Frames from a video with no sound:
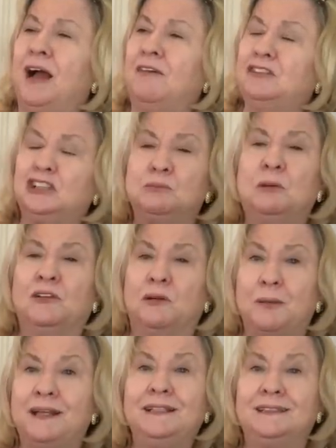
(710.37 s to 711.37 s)
I've just put the
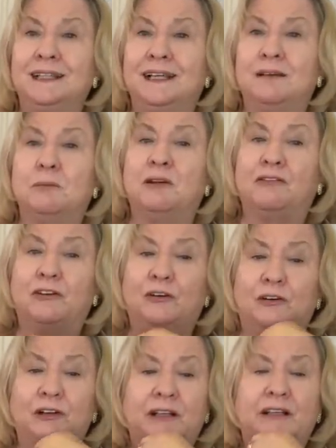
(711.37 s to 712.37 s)
meat in
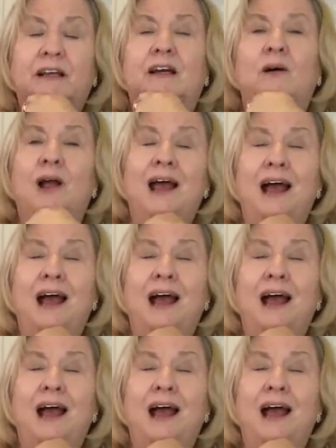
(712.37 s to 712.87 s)
before, you know.